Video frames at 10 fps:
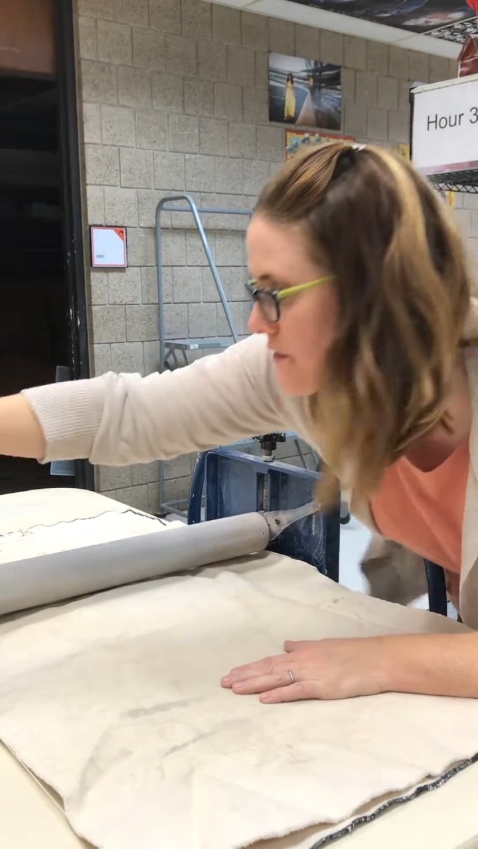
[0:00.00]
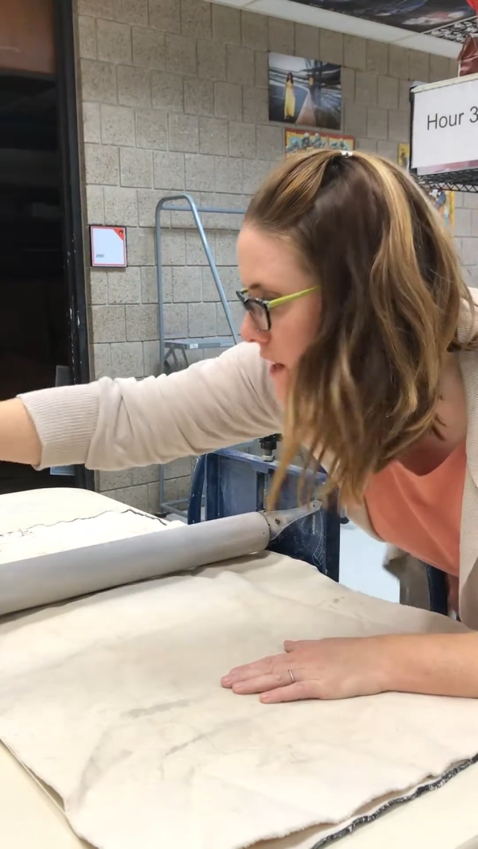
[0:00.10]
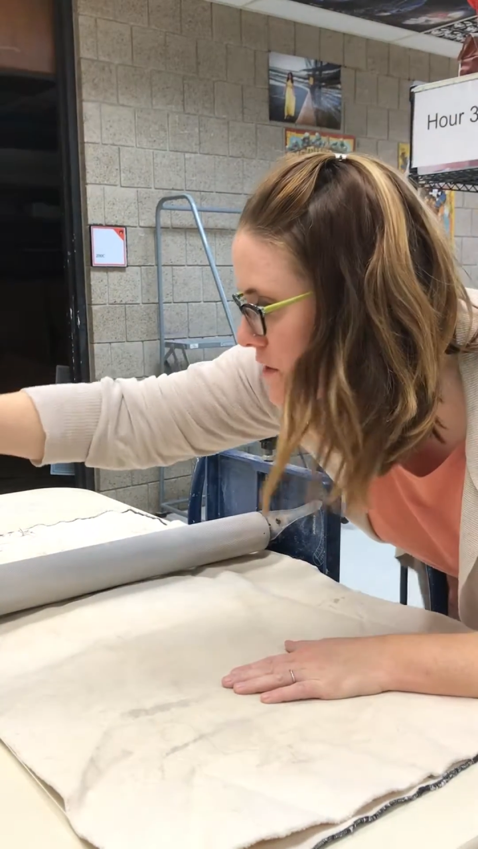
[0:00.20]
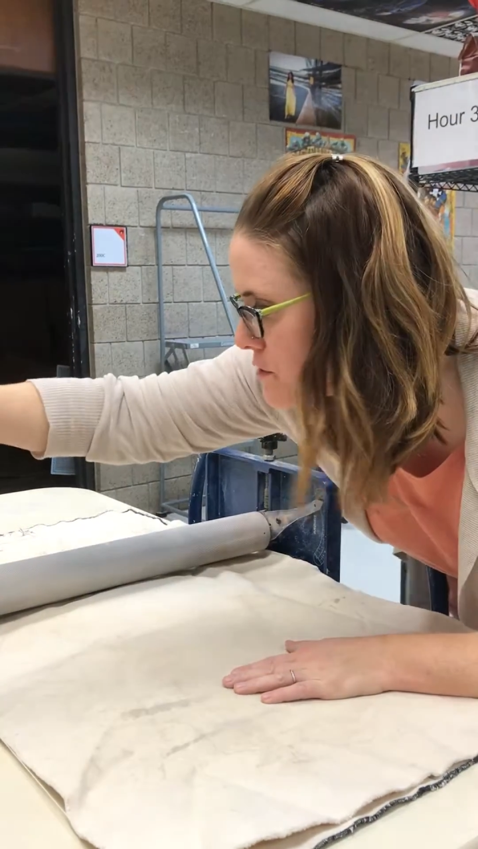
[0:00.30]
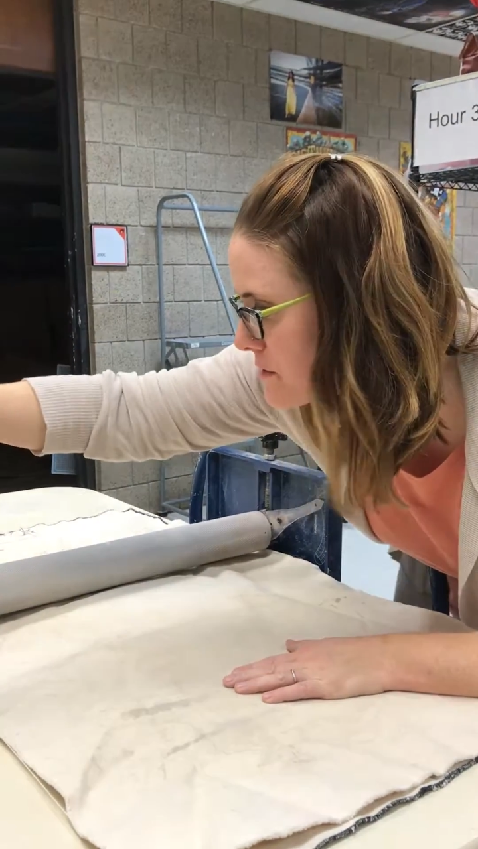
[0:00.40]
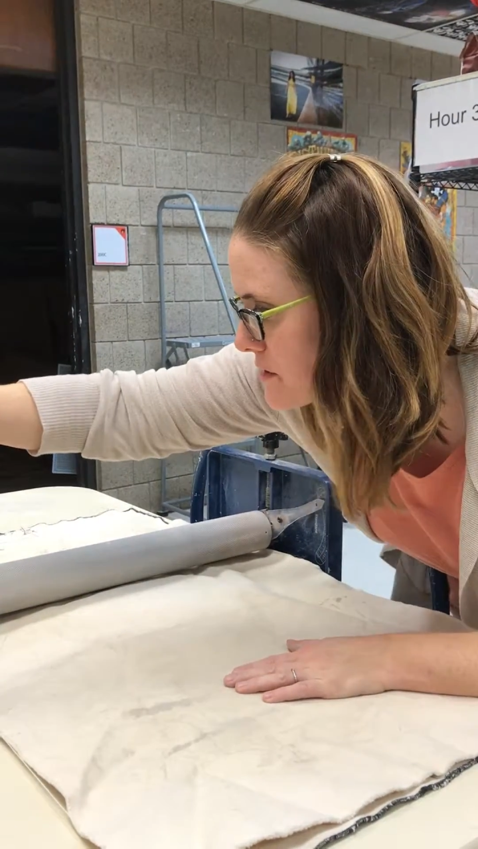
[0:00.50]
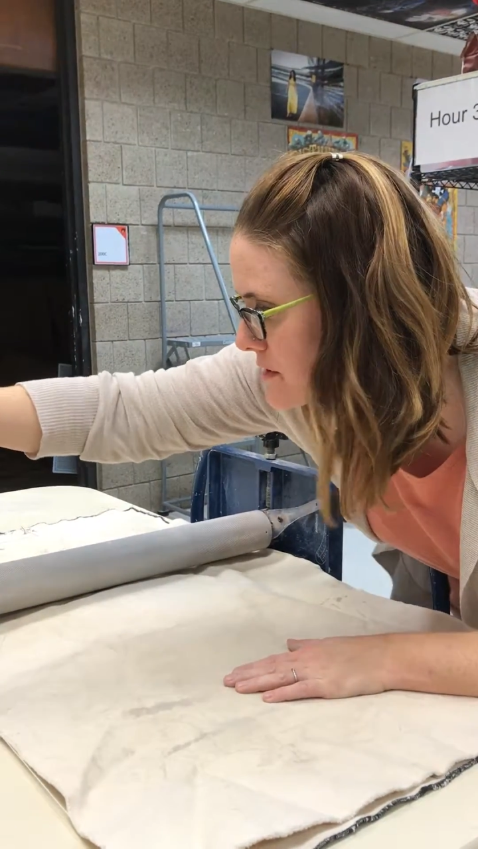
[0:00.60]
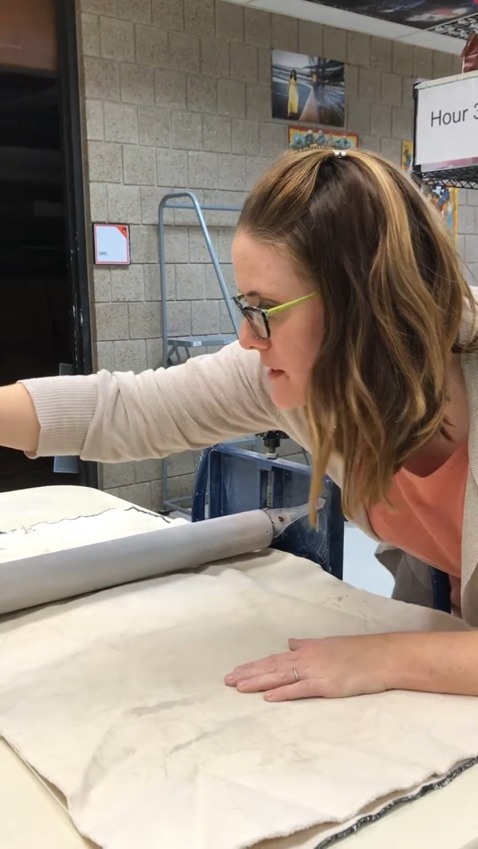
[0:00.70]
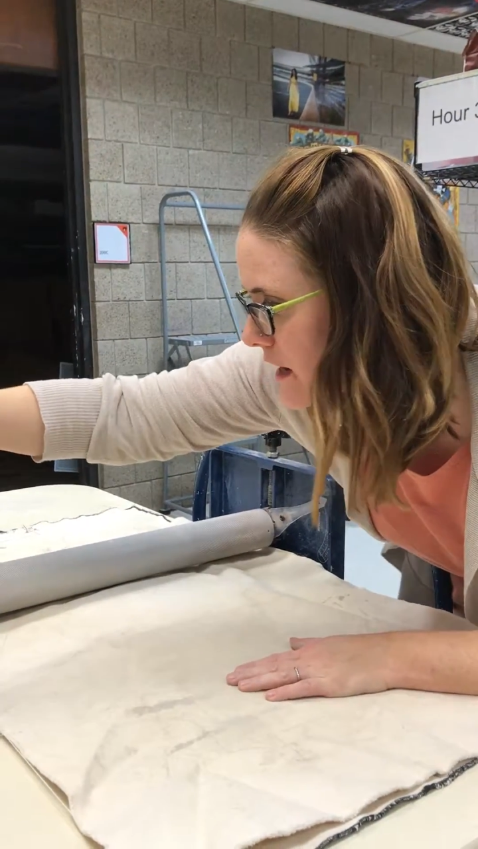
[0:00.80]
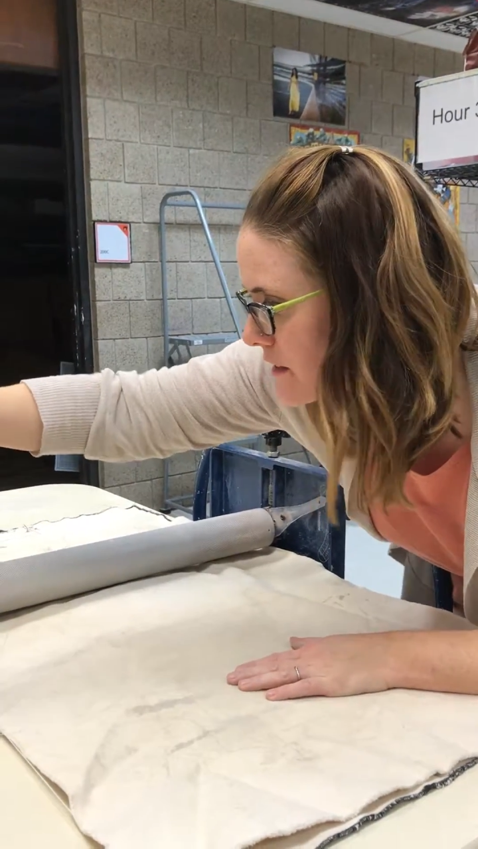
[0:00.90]
of an inch, which
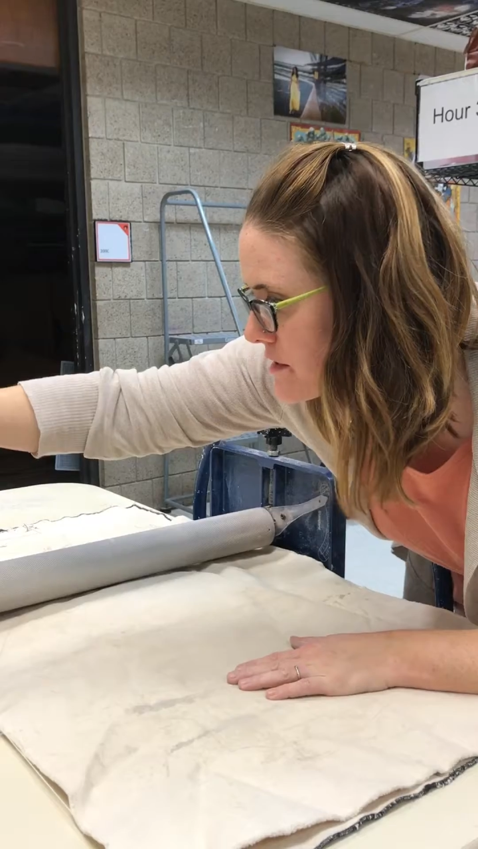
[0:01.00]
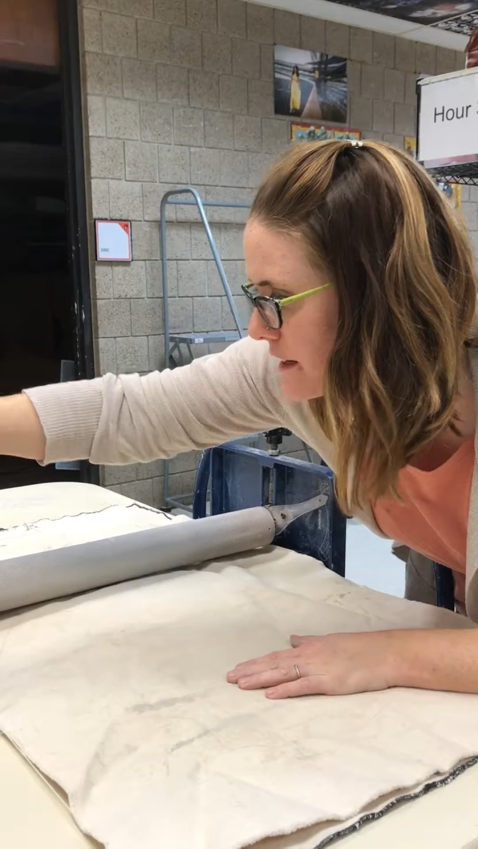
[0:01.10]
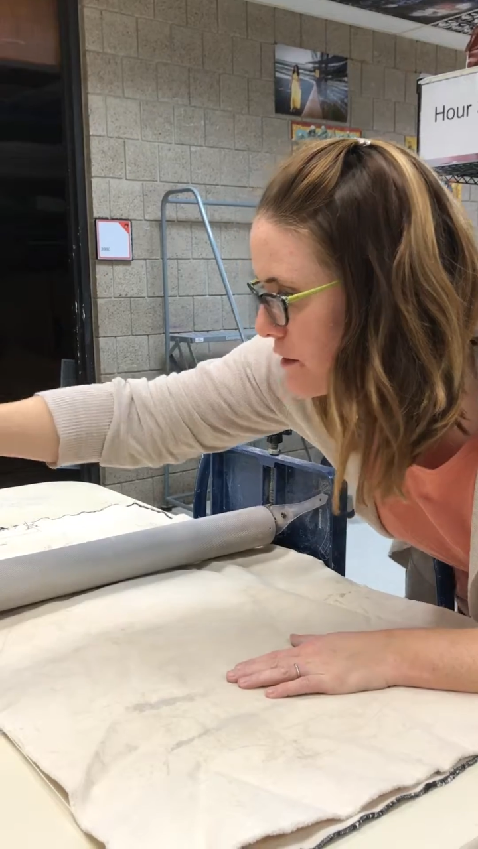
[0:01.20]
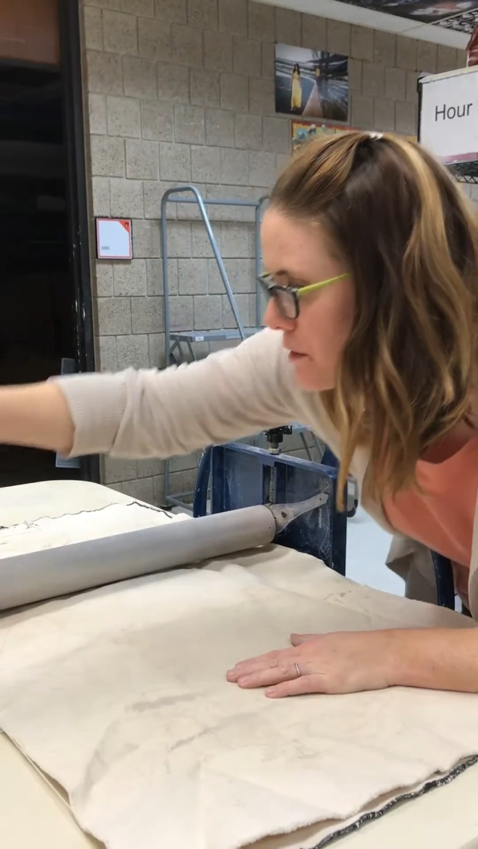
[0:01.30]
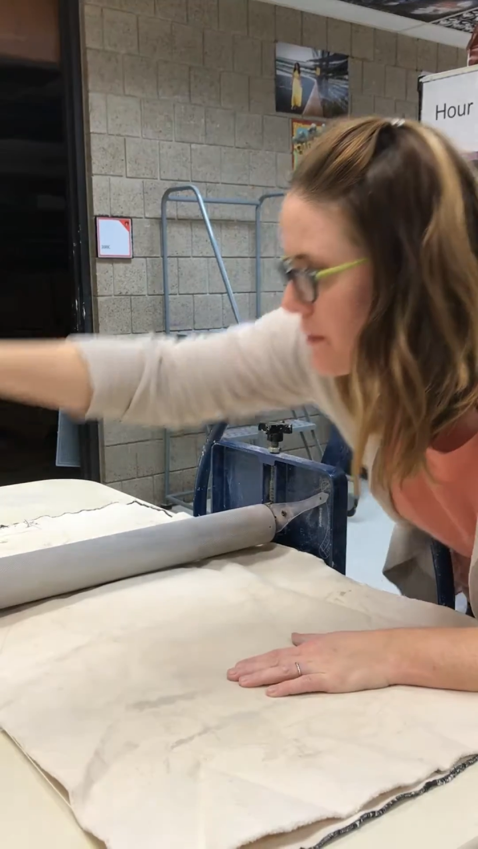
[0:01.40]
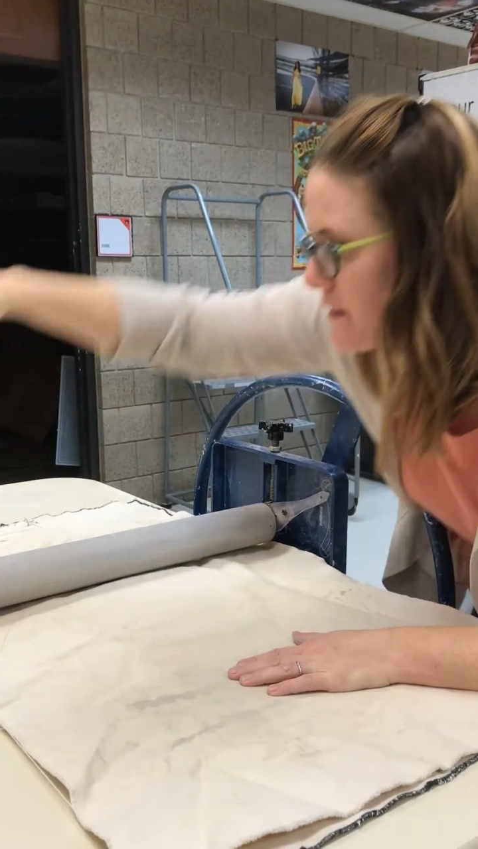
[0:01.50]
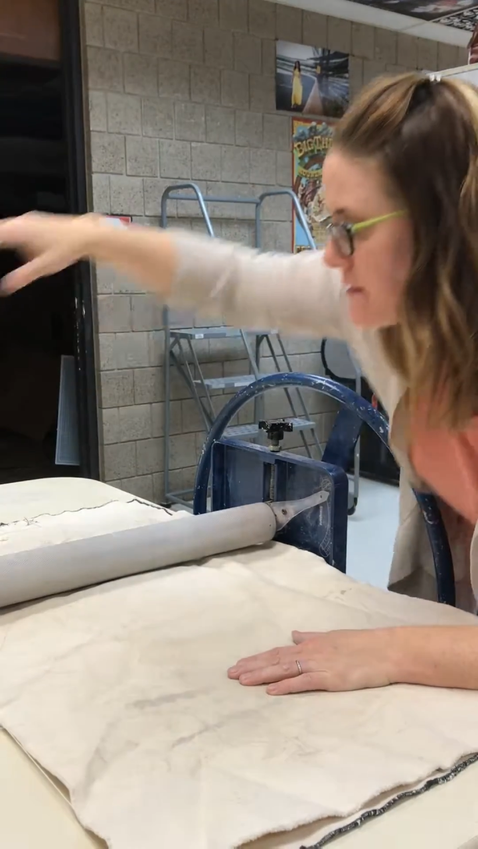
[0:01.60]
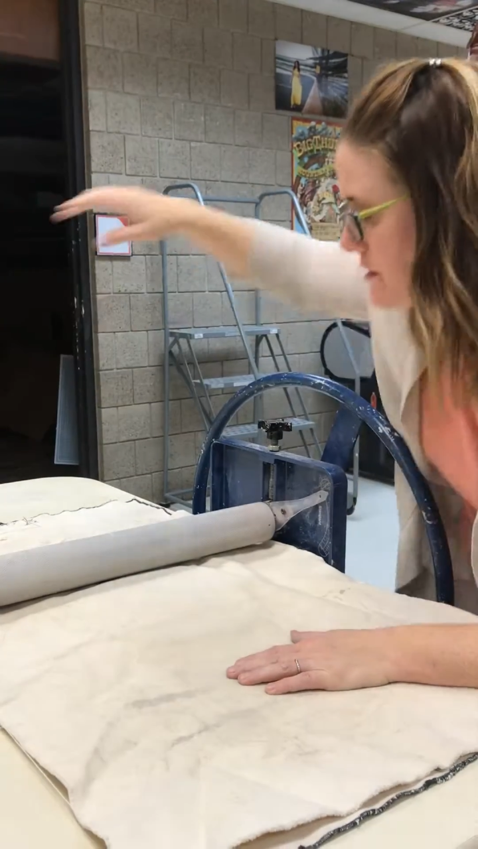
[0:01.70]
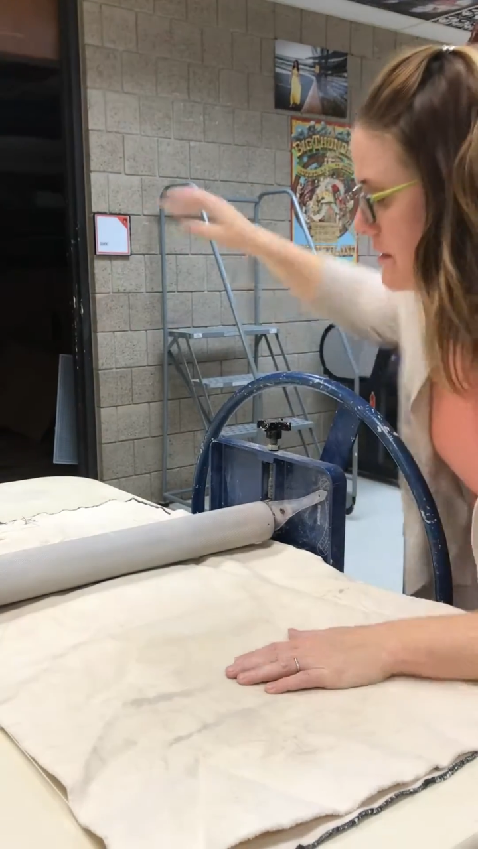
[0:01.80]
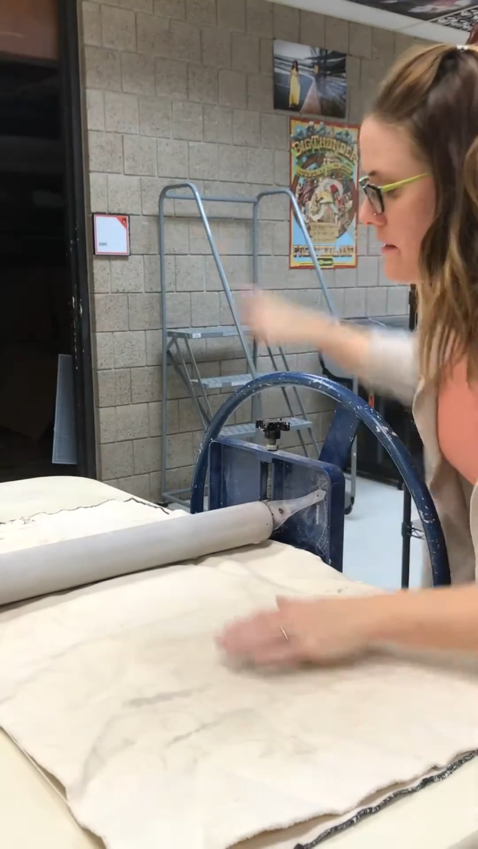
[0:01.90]
is the next
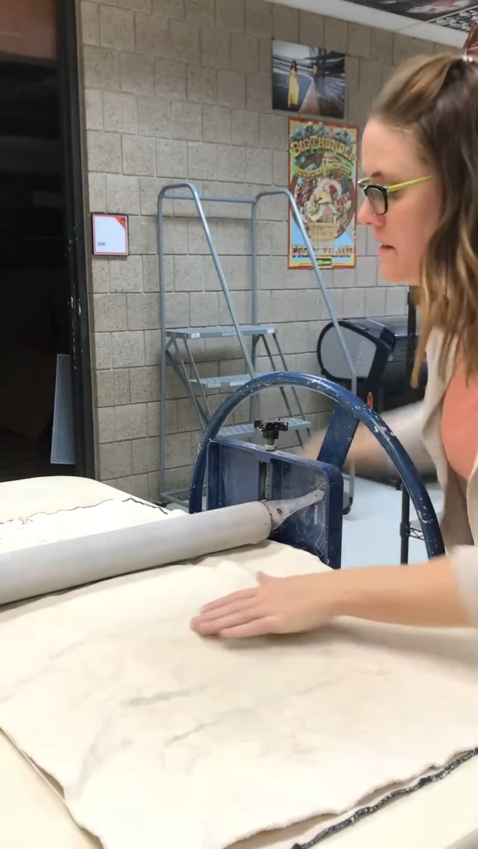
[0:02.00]
increment,